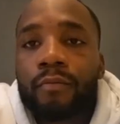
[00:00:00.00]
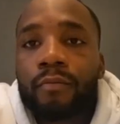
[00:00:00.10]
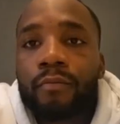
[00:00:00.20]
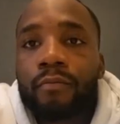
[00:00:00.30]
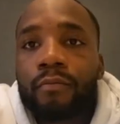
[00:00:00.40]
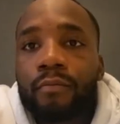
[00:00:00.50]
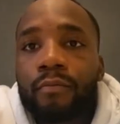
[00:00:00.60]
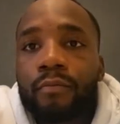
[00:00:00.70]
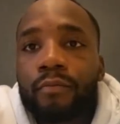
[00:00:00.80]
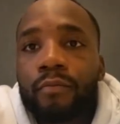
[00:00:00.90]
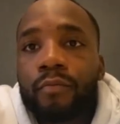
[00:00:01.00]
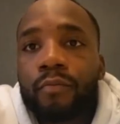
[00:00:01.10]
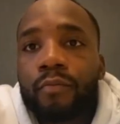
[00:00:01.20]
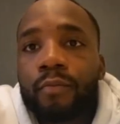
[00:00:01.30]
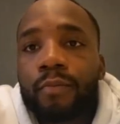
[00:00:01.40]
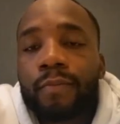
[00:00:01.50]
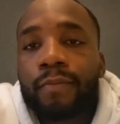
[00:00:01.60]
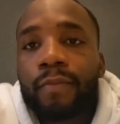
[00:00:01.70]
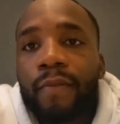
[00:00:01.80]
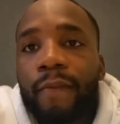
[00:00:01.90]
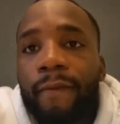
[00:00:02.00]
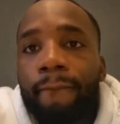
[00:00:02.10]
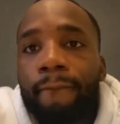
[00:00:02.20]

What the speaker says: [no speech]